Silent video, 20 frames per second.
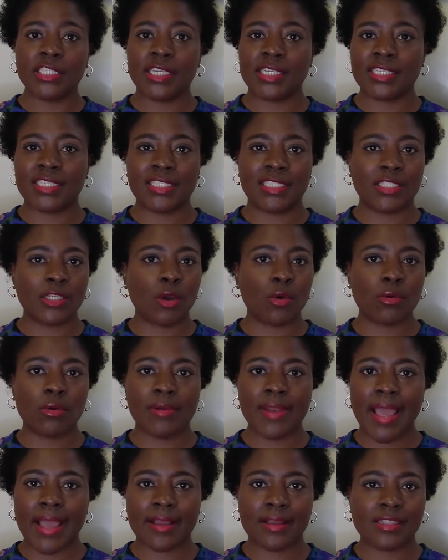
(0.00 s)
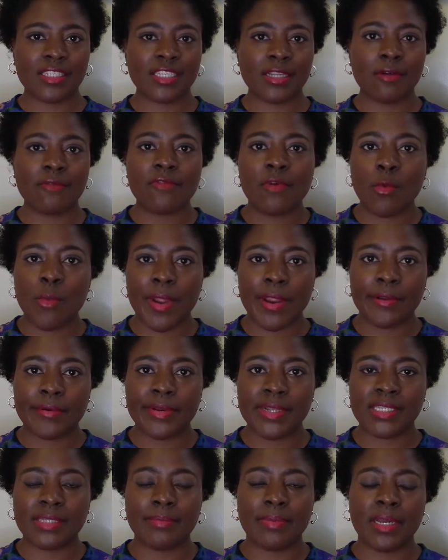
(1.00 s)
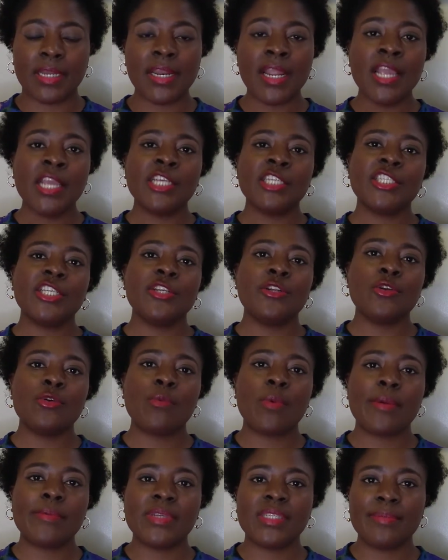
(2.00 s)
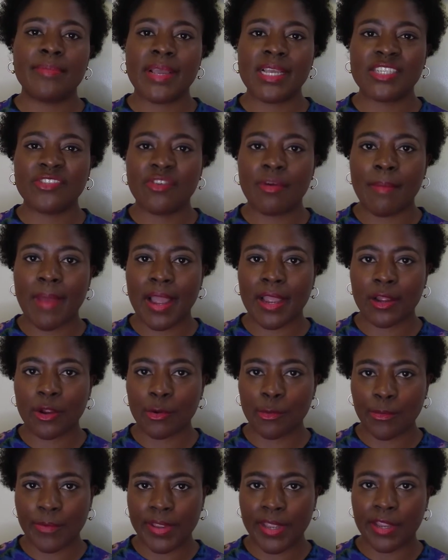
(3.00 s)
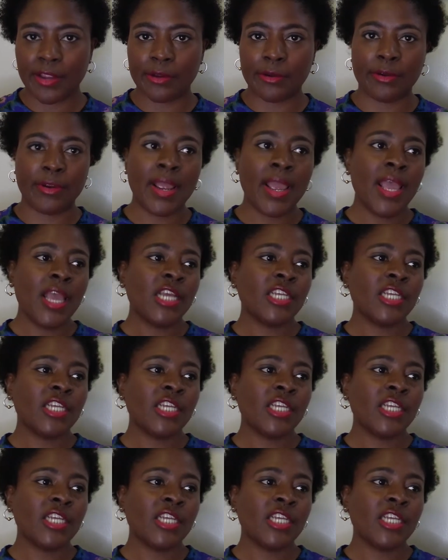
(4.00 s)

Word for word: just total lack of self awareness. But she knew what was best for my career.